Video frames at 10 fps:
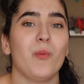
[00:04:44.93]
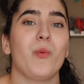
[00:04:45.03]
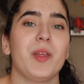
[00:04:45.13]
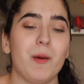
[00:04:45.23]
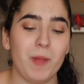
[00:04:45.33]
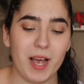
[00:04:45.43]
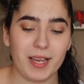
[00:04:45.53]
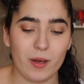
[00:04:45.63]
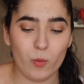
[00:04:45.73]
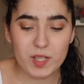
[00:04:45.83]
with a
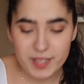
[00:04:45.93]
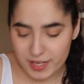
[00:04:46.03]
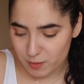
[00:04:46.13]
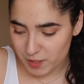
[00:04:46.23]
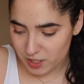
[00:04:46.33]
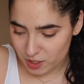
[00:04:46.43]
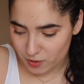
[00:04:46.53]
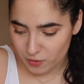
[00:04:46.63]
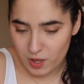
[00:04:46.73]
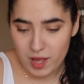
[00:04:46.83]
blanket, which takes me
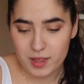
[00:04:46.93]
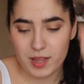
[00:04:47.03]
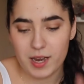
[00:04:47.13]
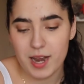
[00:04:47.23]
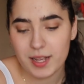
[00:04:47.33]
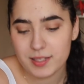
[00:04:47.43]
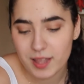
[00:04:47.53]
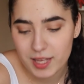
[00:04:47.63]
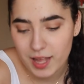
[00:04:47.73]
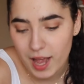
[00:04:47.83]
to the next
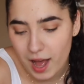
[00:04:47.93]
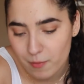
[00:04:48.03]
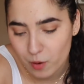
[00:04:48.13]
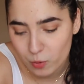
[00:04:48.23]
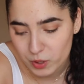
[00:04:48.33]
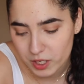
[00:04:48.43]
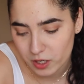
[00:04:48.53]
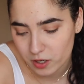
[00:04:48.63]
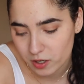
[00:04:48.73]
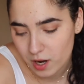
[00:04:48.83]
thing I have over
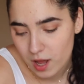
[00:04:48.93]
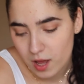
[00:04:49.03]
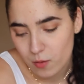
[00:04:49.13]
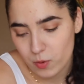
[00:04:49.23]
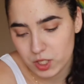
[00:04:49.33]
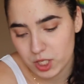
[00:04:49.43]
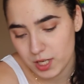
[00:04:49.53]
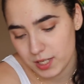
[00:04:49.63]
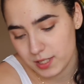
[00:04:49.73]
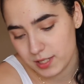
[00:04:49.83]
here, which
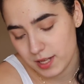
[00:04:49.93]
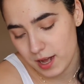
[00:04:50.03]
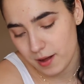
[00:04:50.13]
is